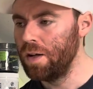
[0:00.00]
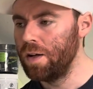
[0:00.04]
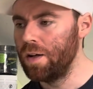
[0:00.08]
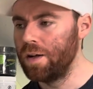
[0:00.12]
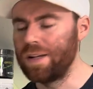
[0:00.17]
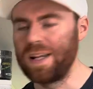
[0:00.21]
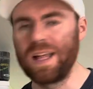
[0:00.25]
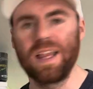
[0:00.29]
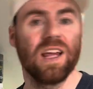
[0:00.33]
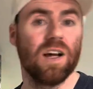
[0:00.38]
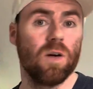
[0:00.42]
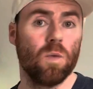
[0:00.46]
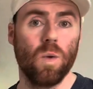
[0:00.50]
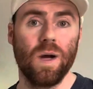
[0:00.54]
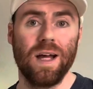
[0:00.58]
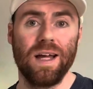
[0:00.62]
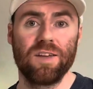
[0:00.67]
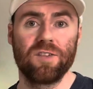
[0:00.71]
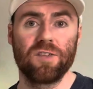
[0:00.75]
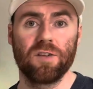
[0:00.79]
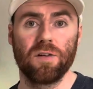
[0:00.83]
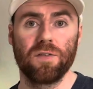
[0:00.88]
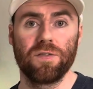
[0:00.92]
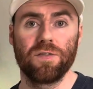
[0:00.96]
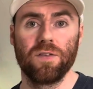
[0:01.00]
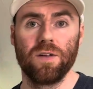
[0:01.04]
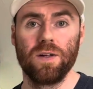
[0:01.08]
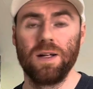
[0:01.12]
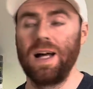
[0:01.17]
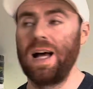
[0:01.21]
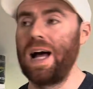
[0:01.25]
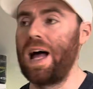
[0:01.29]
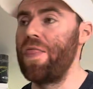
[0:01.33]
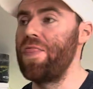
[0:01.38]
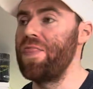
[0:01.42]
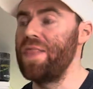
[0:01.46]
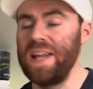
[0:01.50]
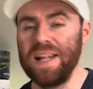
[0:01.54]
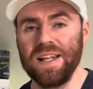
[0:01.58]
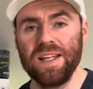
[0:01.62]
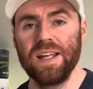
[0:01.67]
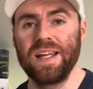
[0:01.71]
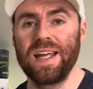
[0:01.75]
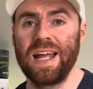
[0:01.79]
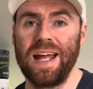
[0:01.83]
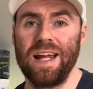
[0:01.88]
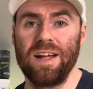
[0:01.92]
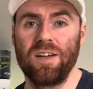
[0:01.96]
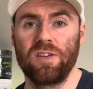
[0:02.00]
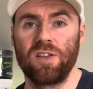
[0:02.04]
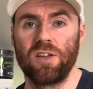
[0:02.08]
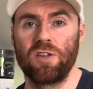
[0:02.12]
Now that wears off and then you get into the